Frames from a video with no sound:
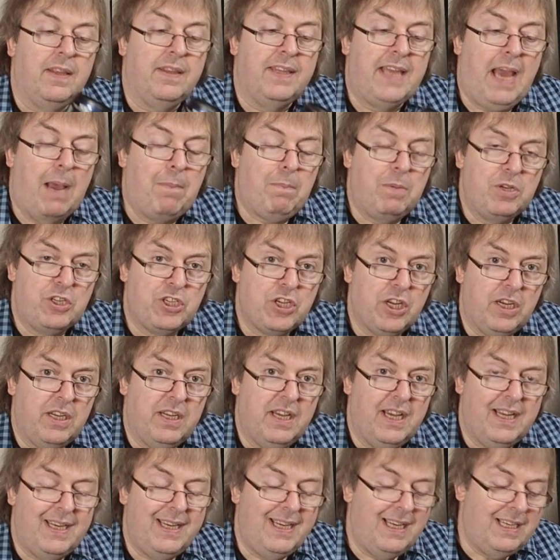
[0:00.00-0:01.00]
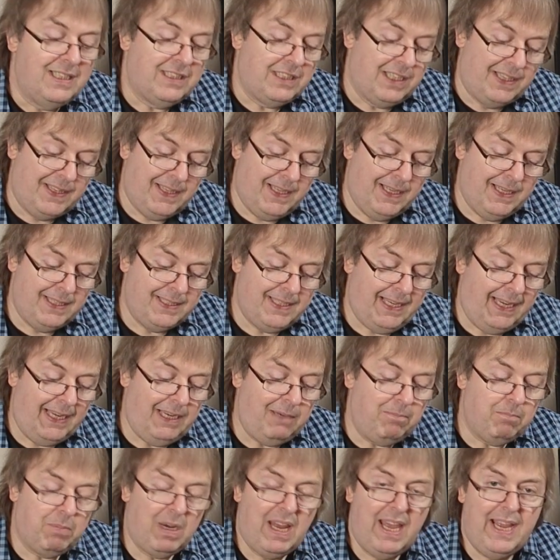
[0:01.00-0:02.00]
The aperture in it, it's a
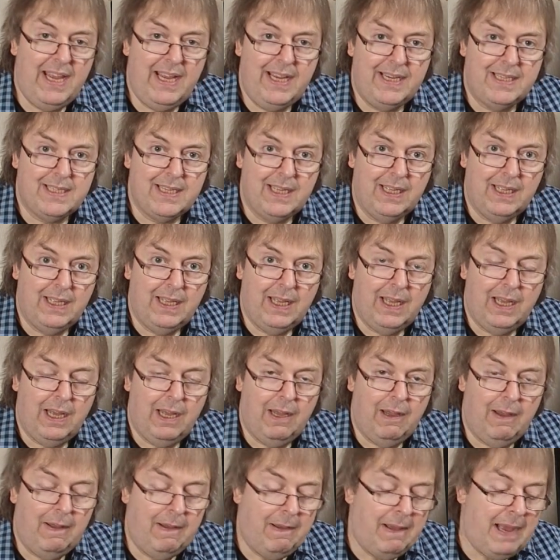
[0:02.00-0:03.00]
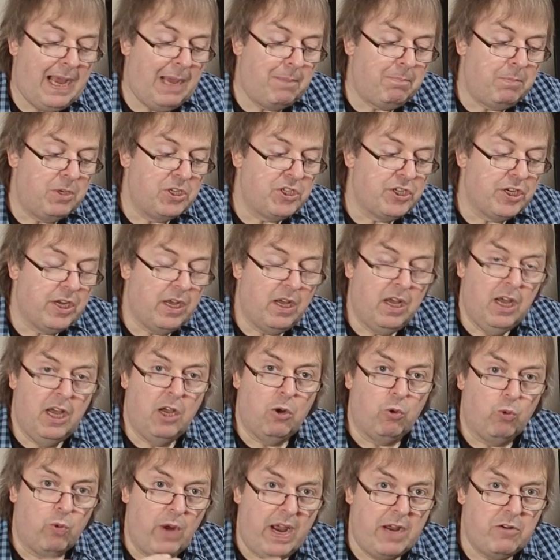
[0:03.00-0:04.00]
13 blade aperture,
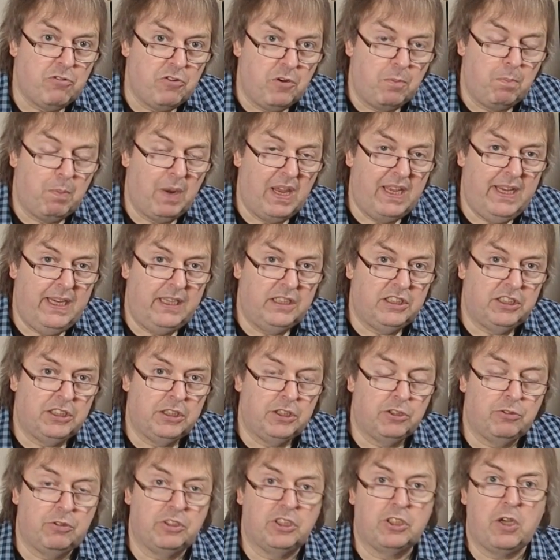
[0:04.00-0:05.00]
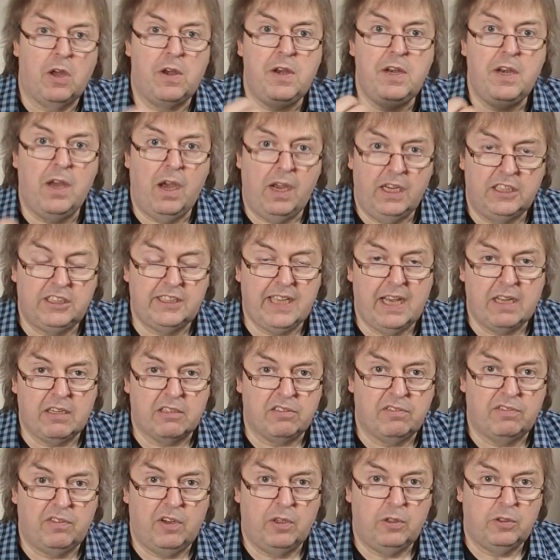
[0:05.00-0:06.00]
rounded blades, so it's got a nice
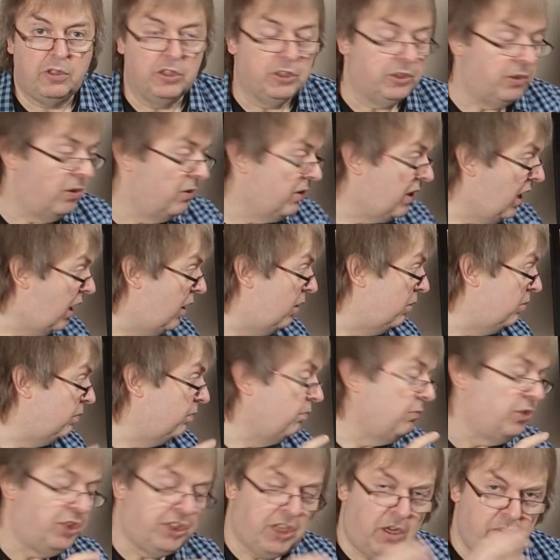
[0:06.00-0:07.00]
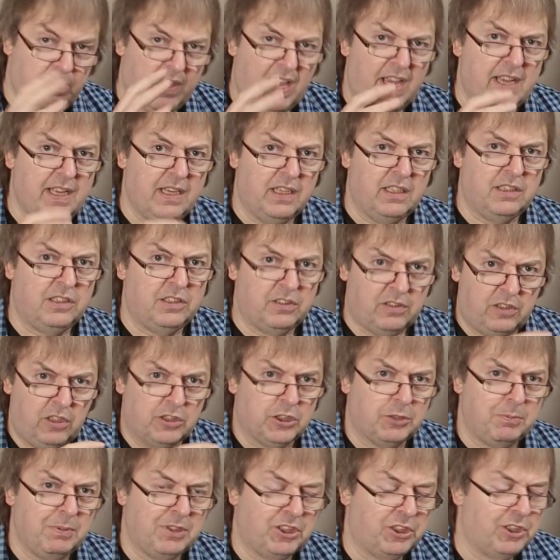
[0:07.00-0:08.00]
out of focus look. I'll show that, I've
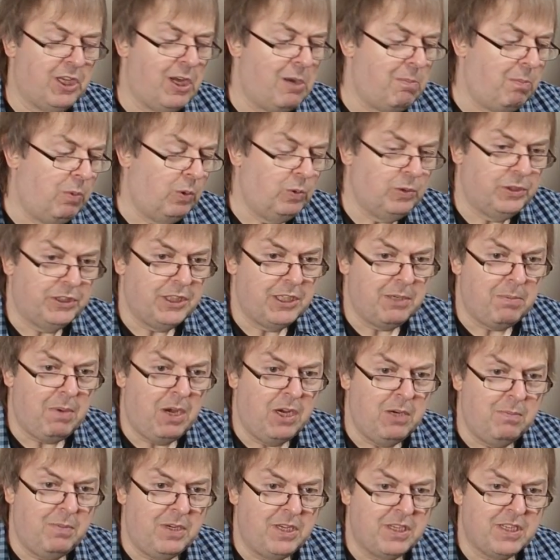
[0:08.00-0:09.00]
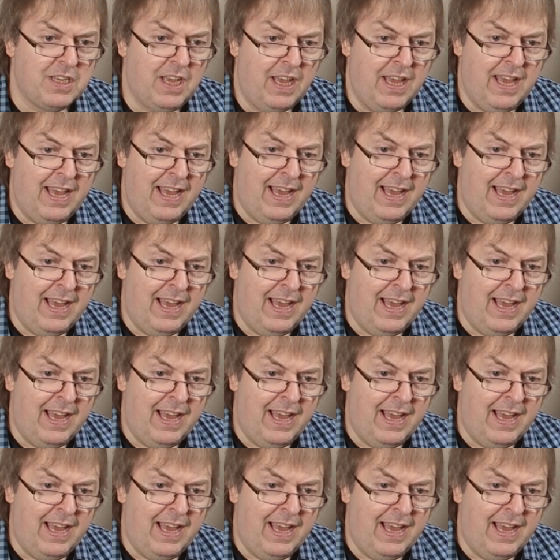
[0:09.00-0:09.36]
got some examples in a moment.